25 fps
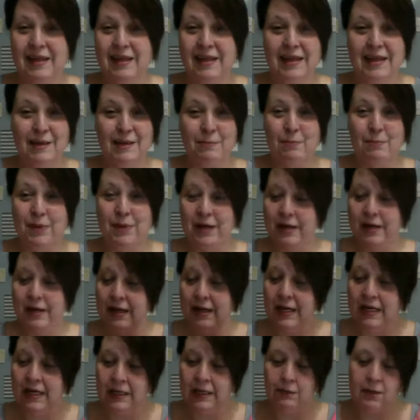But
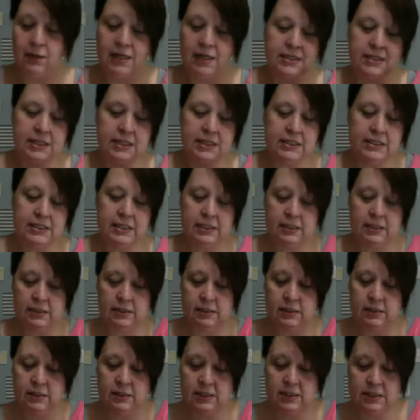anyways, let's get
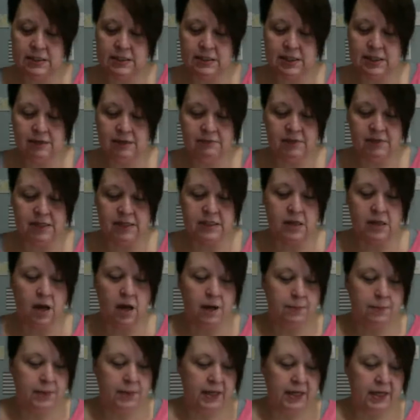into this lovely
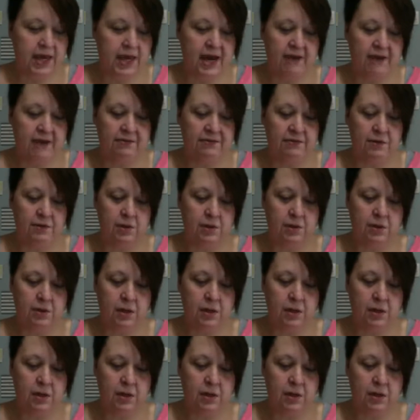topic after